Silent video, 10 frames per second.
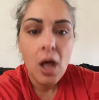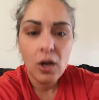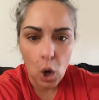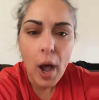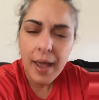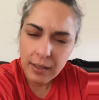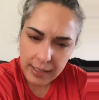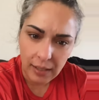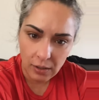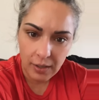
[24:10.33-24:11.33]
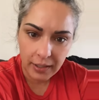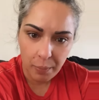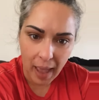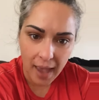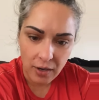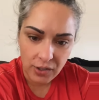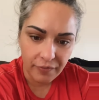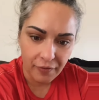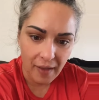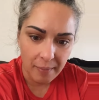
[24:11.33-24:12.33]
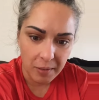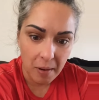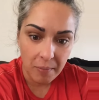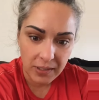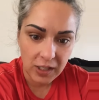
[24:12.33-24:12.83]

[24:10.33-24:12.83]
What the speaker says: go ahead and take a look at the patterns of your family members,